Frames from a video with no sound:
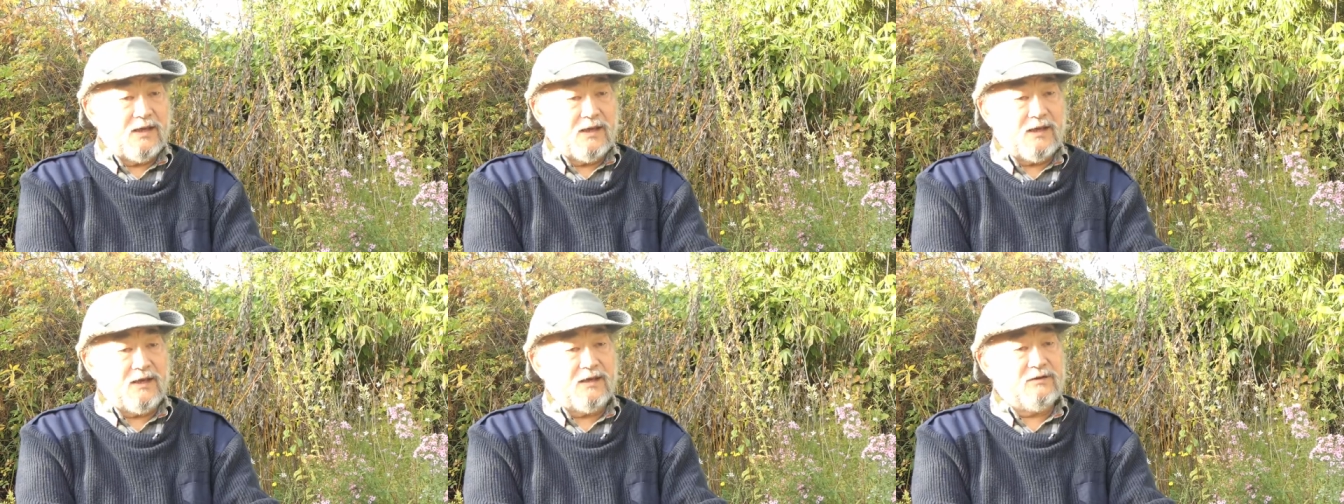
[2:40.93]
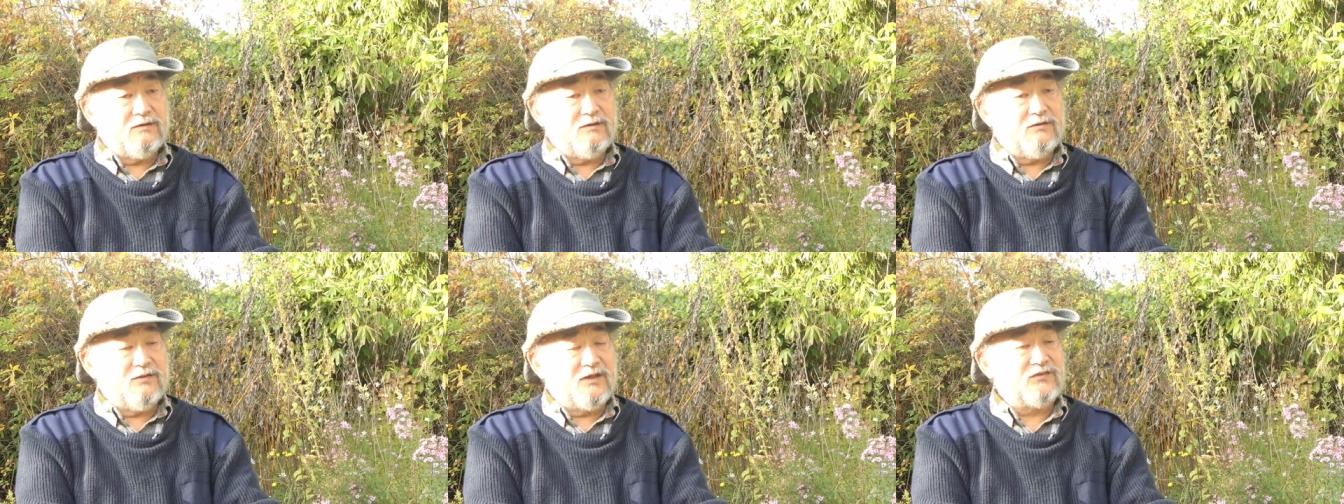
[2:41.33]

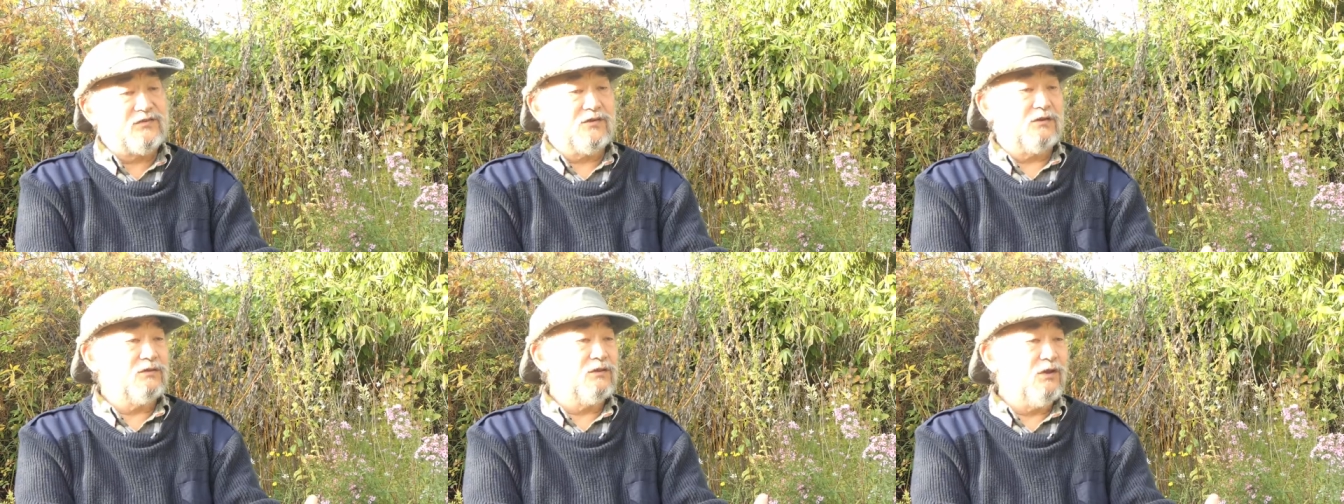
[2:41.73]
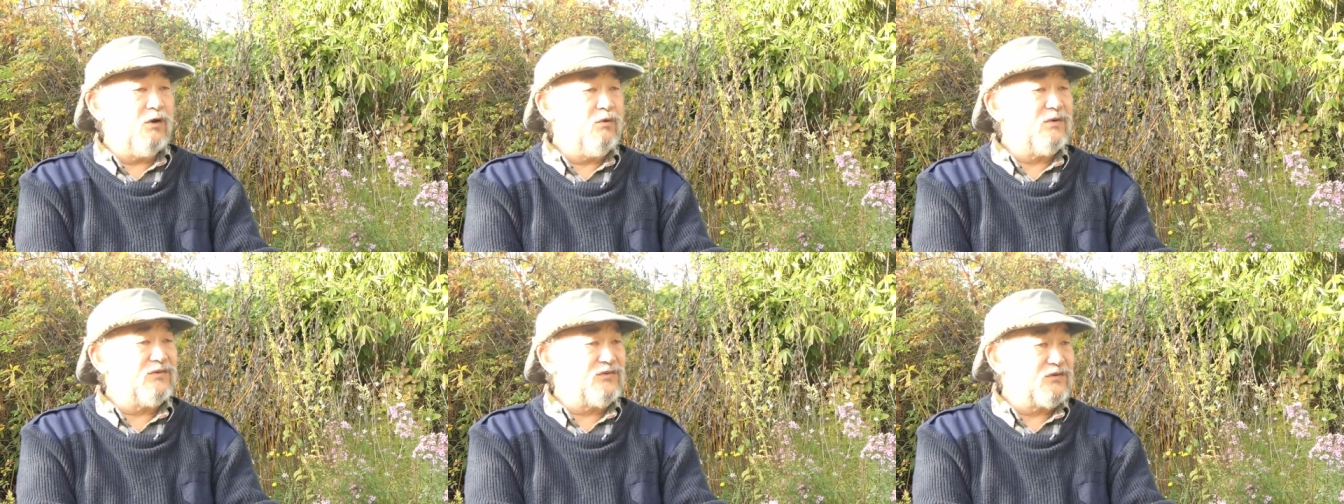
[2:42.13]
And that's the
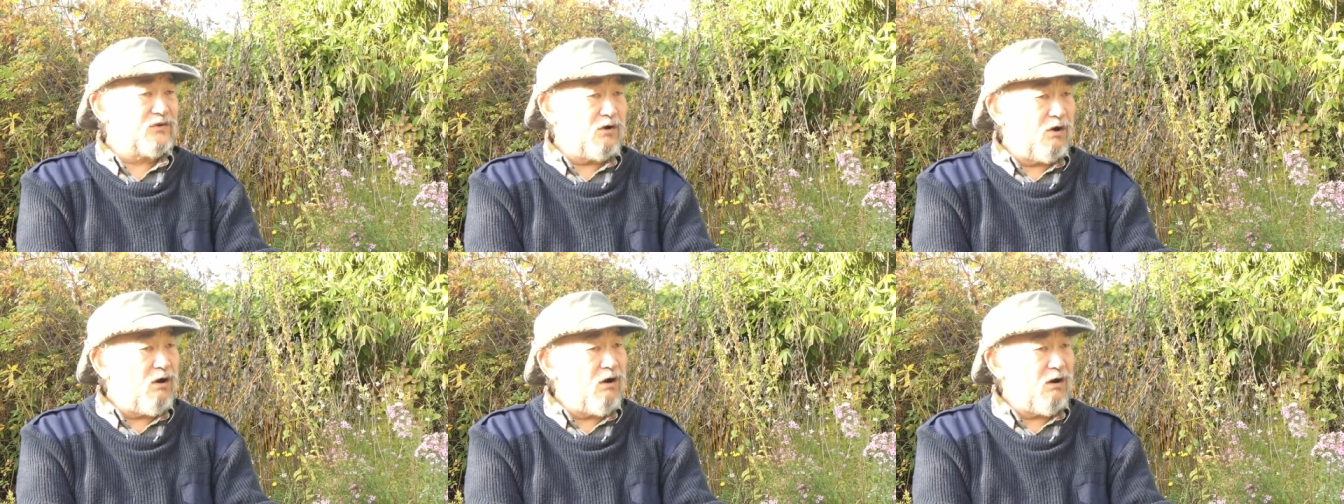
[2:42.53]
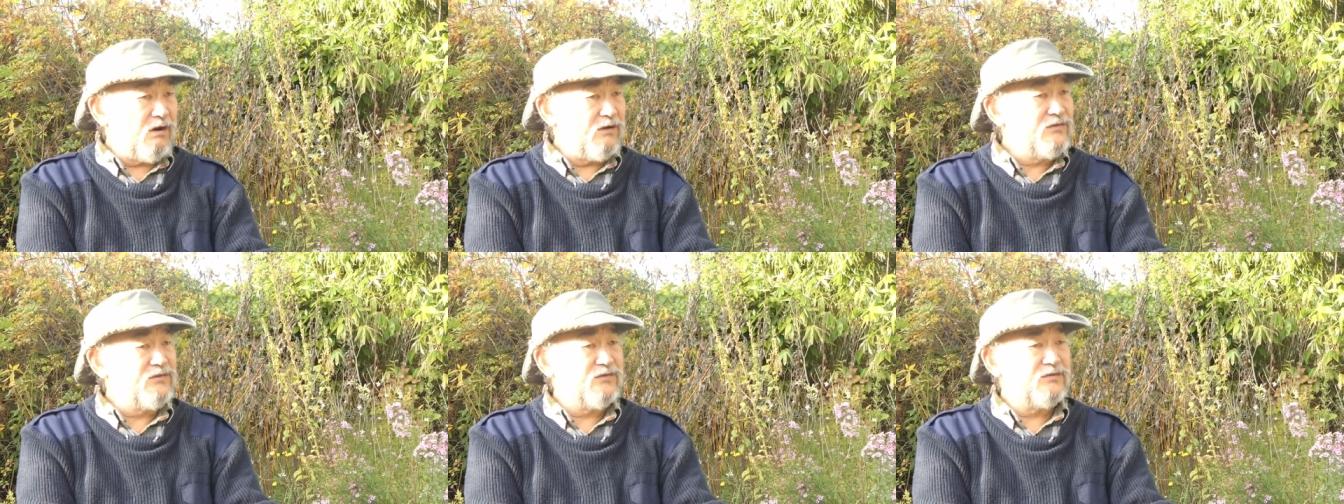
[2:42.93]
lowest
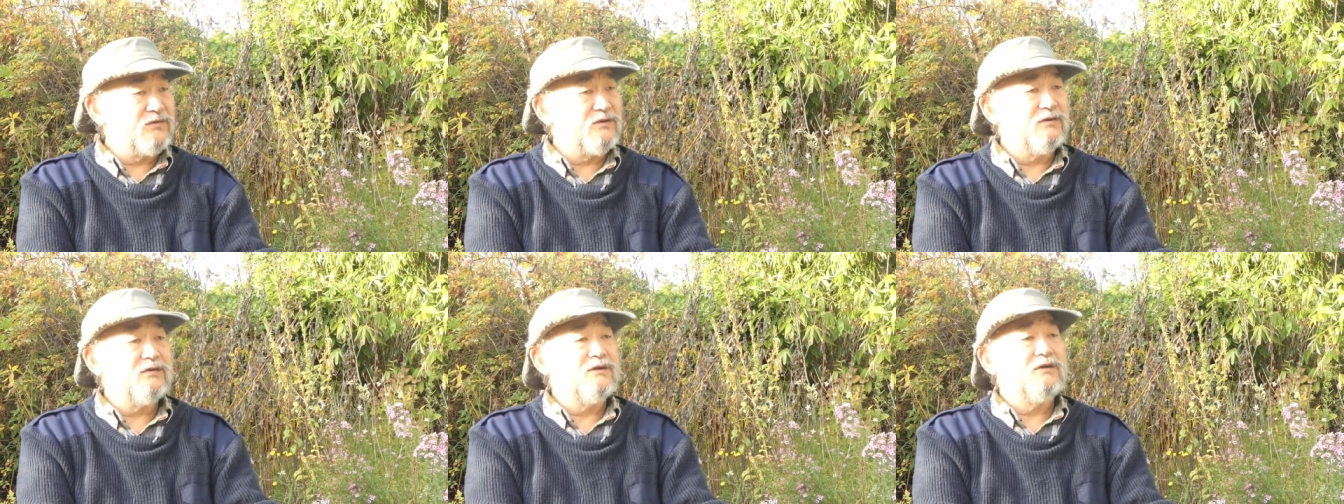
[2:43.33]
cost